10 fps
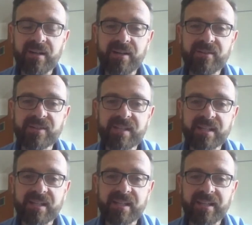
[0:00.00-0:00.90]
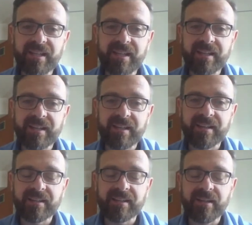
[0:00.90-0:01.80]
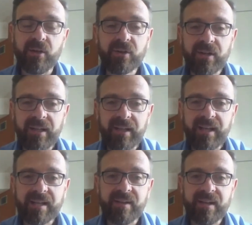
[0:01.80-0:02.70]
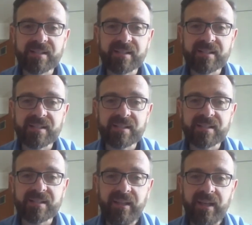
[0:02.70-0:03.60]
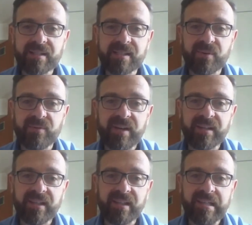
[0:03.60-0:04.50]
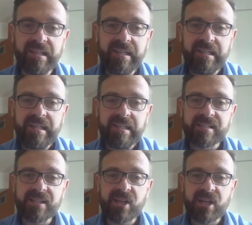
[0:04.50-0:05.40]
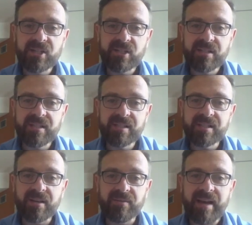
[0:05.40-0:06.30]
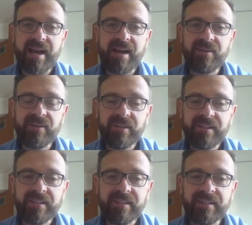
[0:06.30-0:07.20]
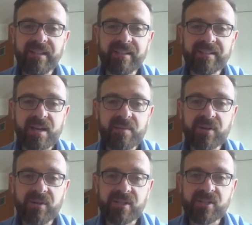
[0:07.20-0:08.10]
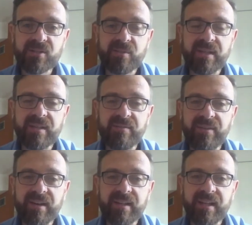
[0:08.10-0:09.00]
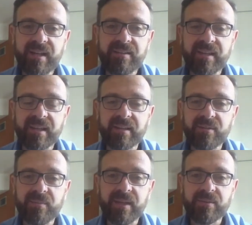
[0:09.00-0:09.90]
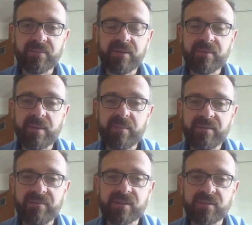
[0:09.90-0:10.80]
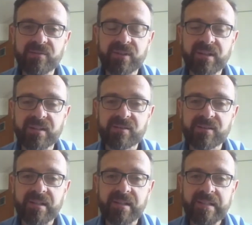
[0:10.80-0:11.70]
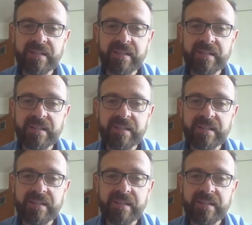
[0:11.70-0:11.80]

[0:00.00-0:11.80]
understanding locally as well as globally and providing suggestions of how the terminology should be defined, I think could be really, really beneficial for the industry.